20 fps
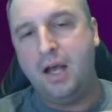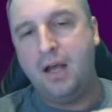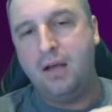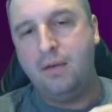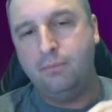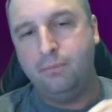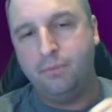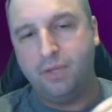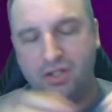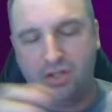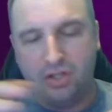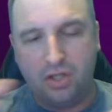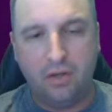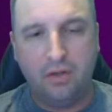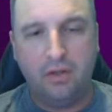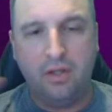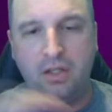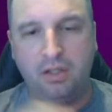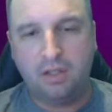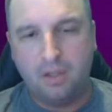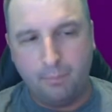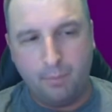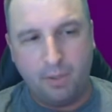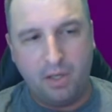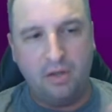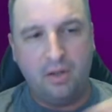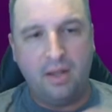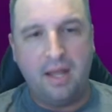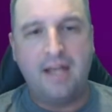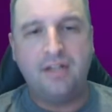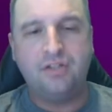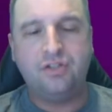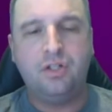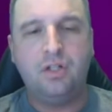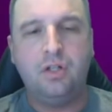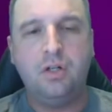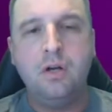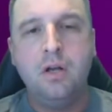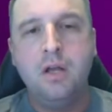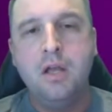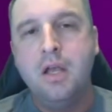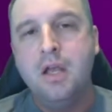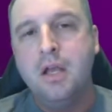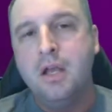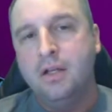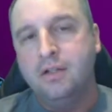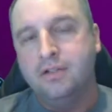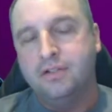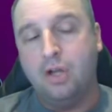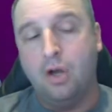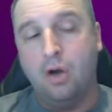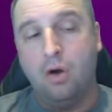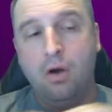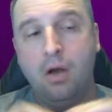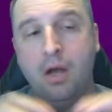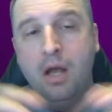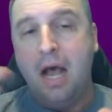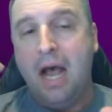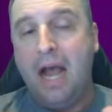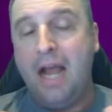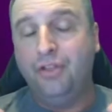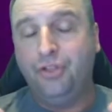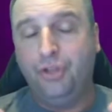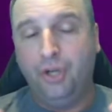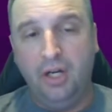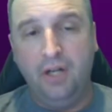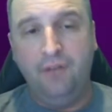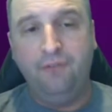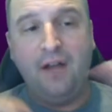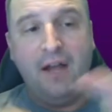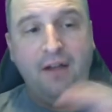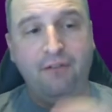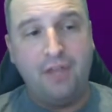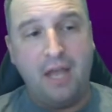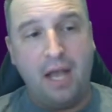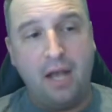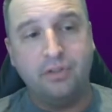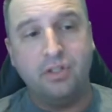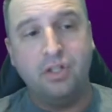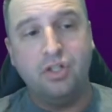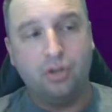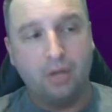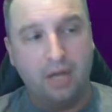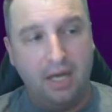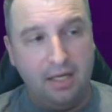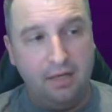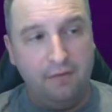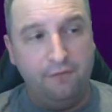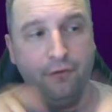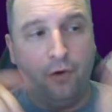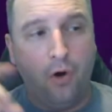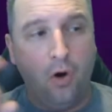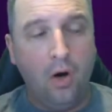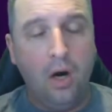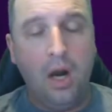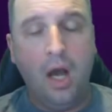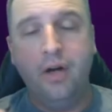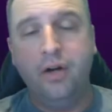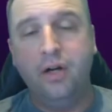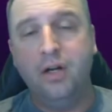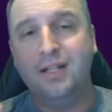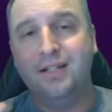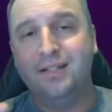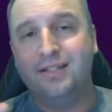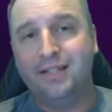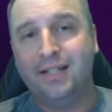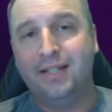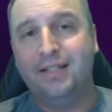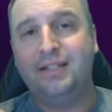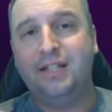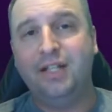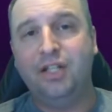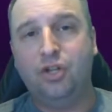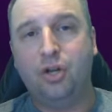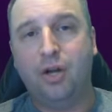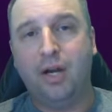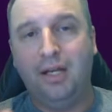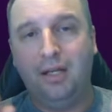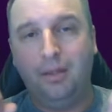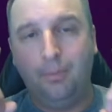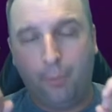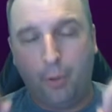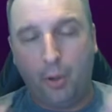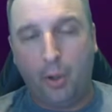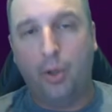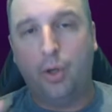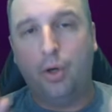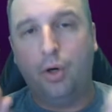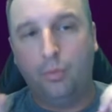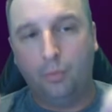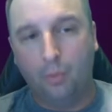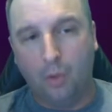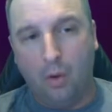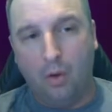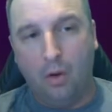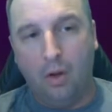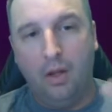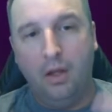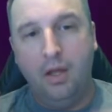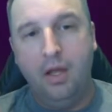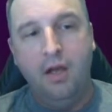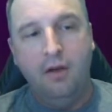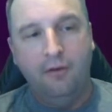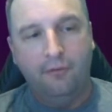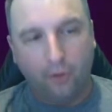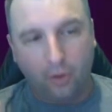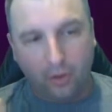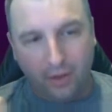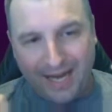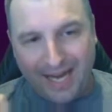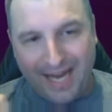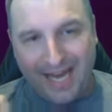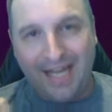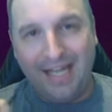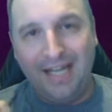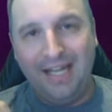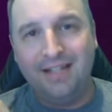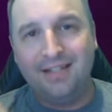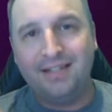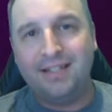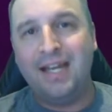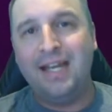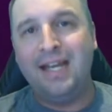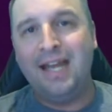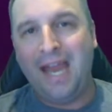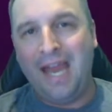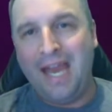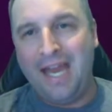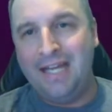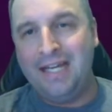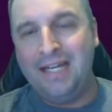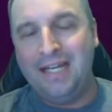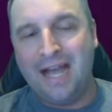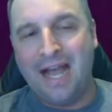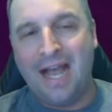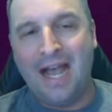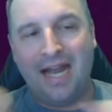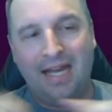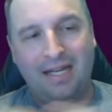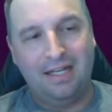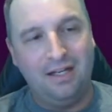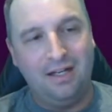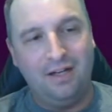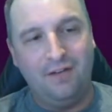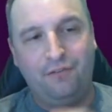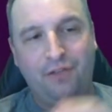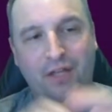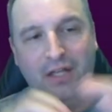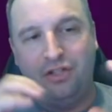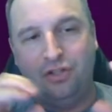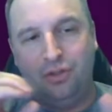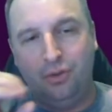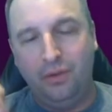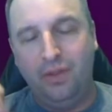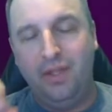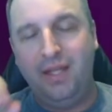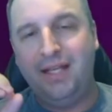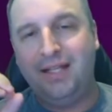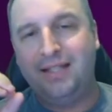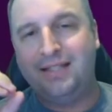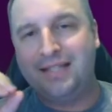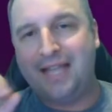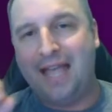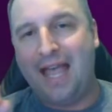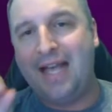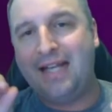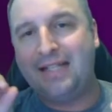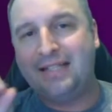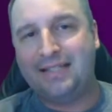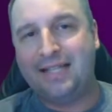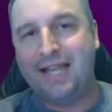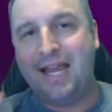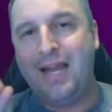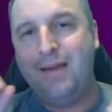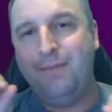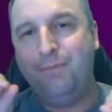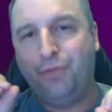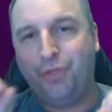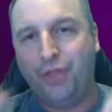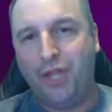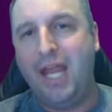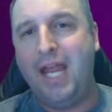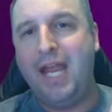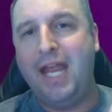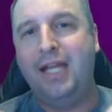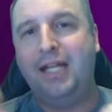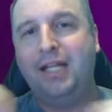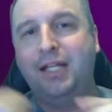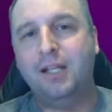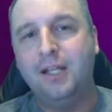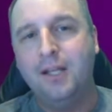this year than compared to last year. So I had 35,000 training, 460 training per roll for 80s and 89. If they do the exact same thing,